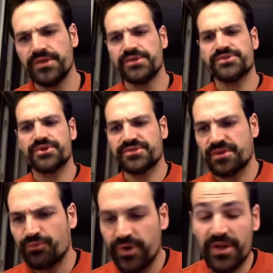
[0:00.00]
So
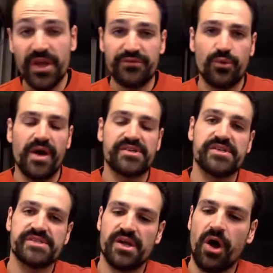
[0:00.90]
some real life
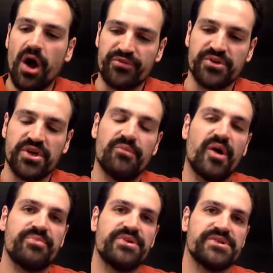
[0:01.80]
questions that often come
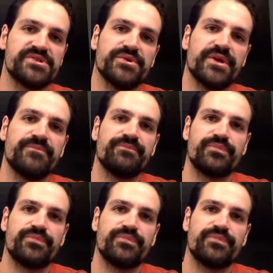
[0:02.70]
up in this unit.